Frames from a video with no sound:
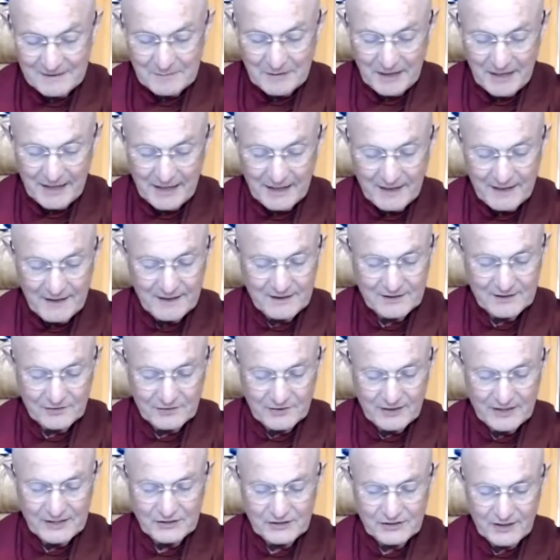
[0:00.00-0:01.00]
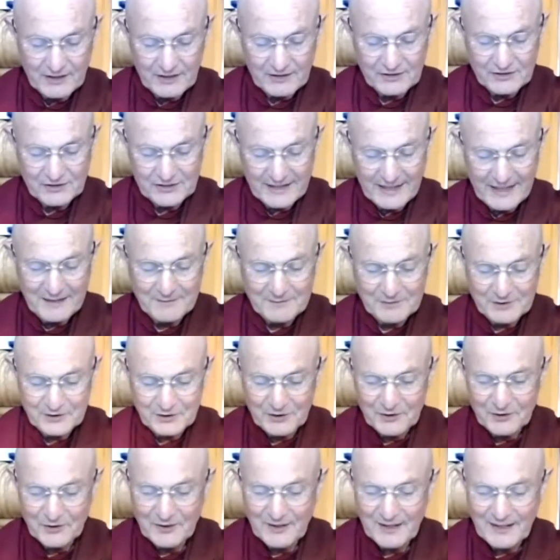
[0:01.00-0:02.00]
my research came
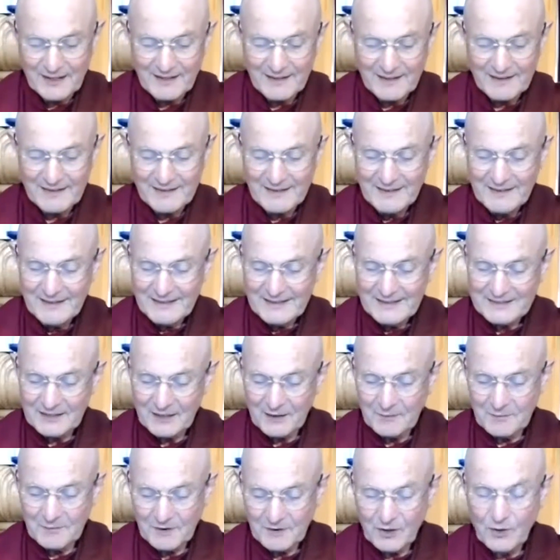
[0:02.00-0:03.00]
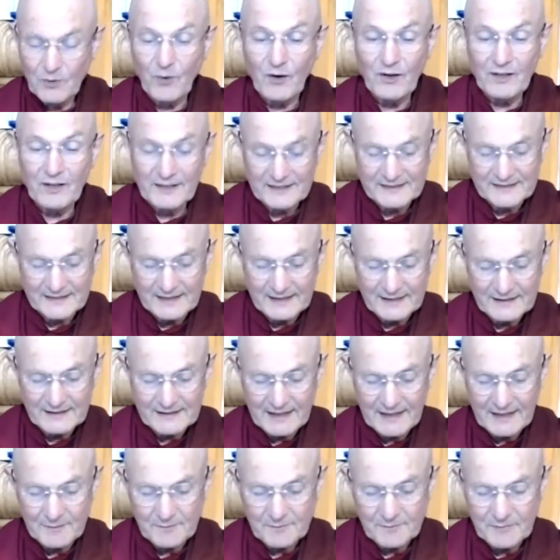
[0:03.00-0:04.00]
to some qualities
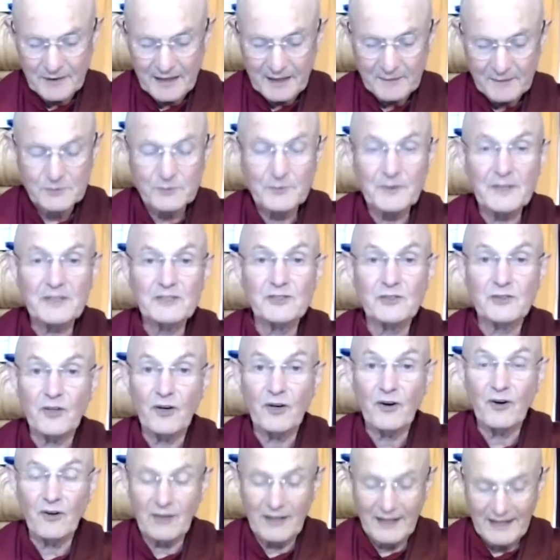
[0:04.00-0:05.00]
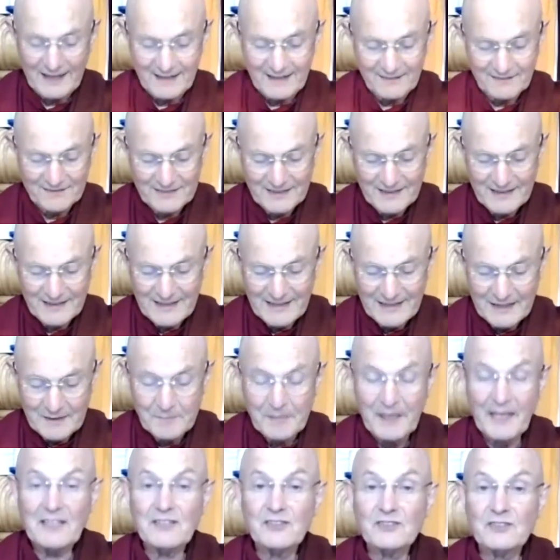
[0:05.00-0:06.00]
that perhaps we should all have:
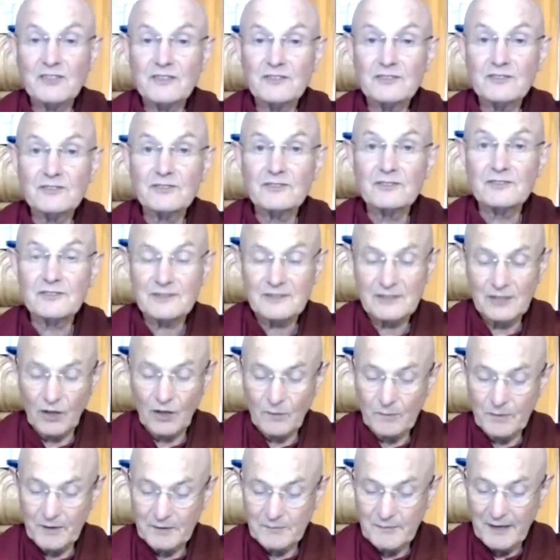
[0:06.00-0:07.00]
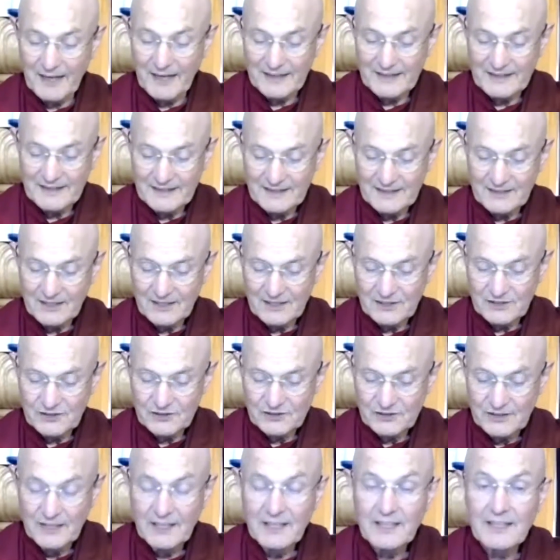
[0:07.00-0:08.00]
patience,
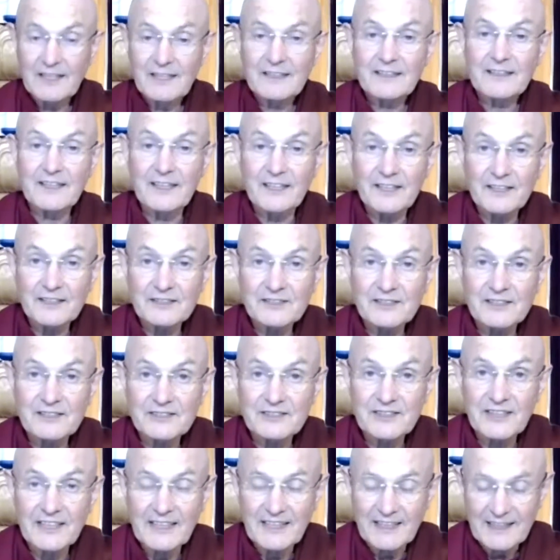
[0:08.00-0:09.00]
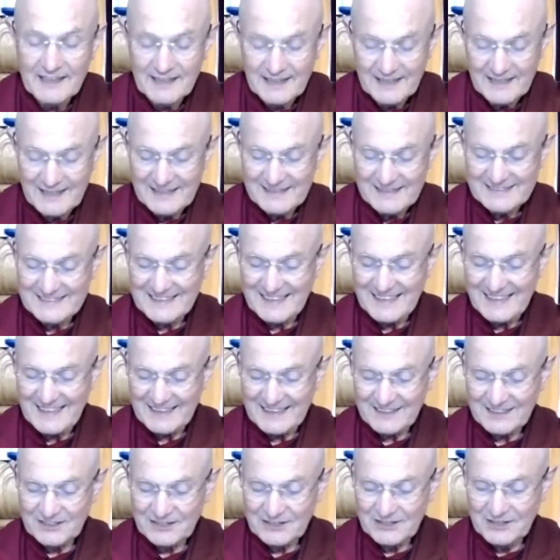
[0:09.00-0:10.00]
open-mindedness, courtesy,
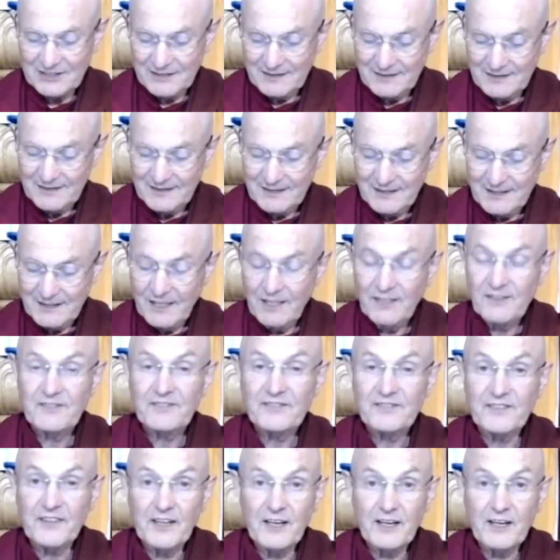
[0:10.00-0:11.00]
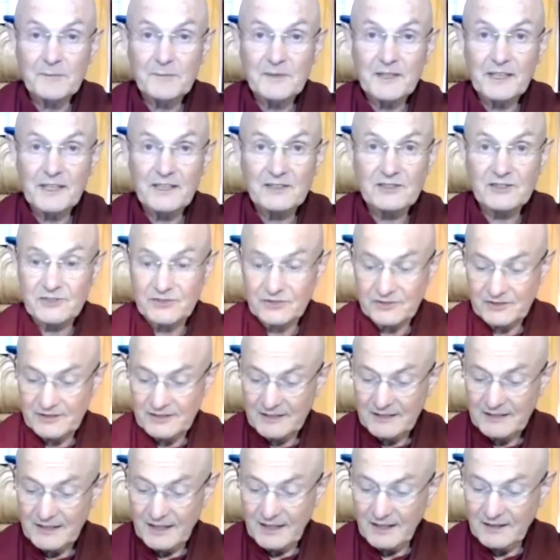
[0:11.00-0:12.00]
tact, firmness,
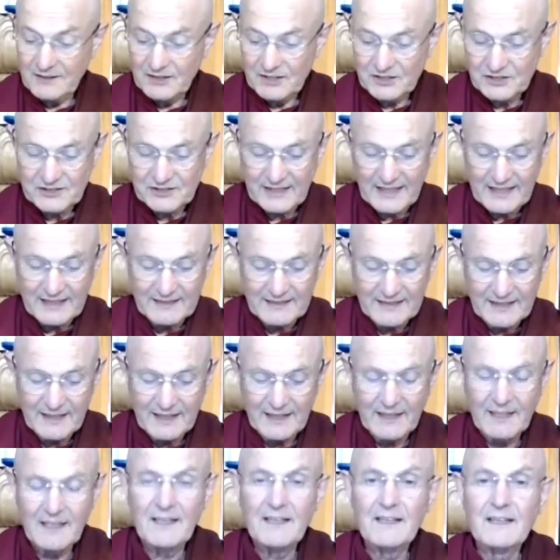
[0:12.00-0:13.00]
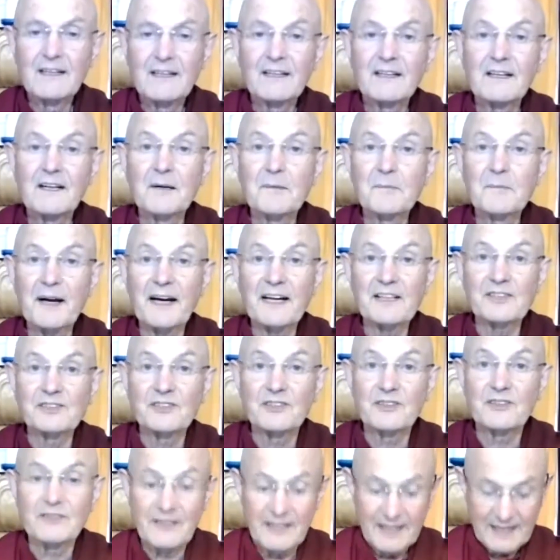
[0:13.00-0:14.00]
understanding,
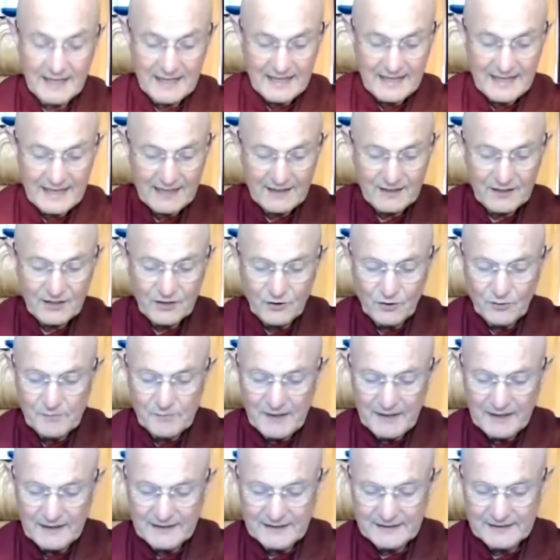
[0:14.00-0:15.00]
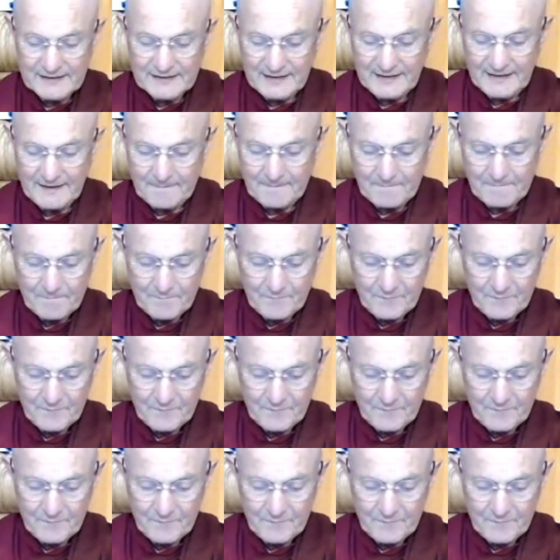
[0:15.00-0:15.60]
compassion, and humility.